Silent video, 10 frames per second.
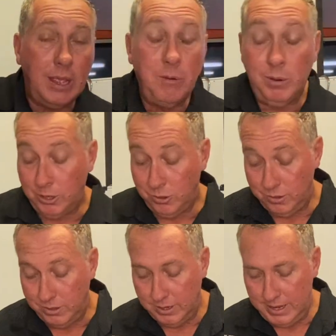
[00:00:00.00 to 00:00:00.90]
Really
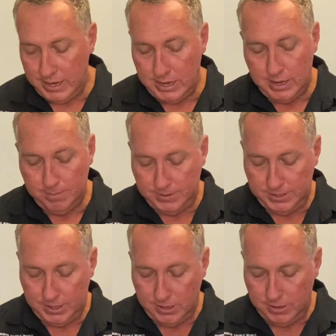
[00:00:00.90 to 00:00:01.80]
good.
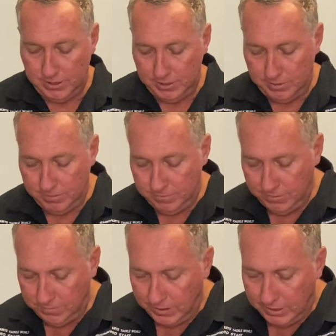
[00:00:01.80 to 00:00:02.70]
So
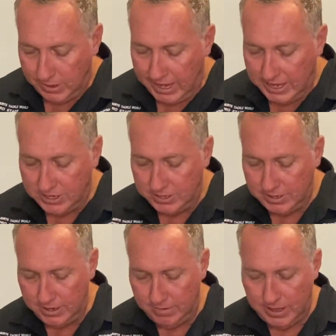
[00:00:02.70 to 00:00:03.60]
drifting the edge
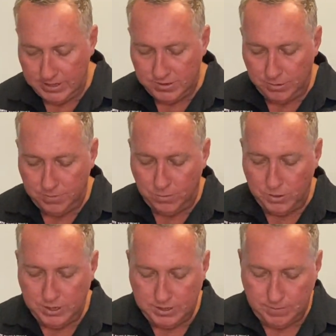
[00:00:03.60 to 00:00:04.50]
in that sort of
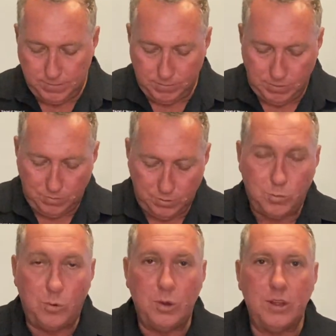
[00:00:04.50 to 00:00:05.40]
40 to 50 foot of
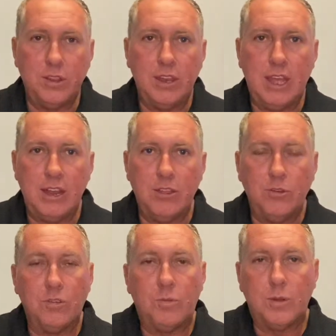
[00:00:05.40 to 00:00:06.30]
water on the end of the
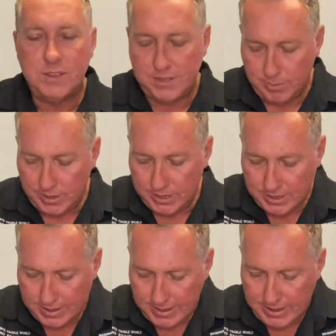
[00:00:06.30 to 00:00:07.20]
north wall of the Seaway,
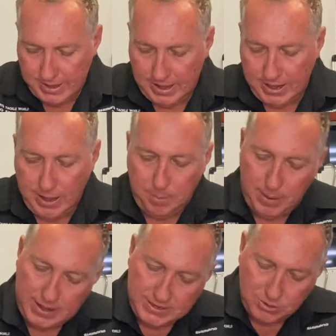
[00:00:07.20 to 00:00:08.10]
and out
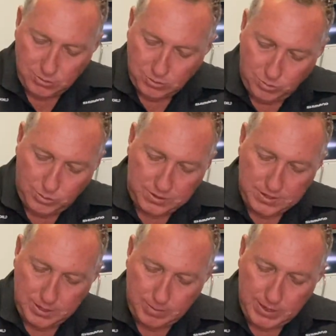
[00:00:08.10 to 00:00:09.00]
past the north wall of the
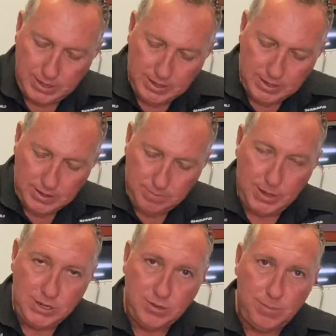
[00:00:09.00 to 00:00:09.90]
Seaway.
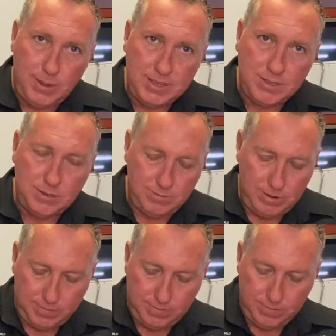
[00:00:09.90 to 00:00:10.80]
Make sure the bar's not
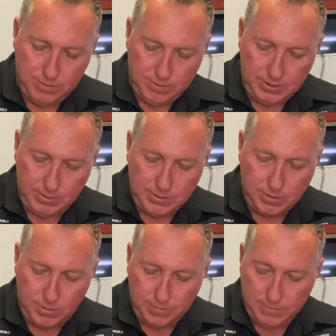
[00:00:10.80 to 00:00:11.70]
rough, Seaway's
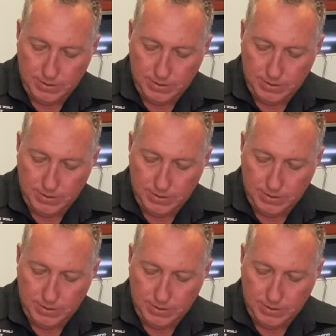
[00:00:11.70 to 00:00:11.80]
not rough,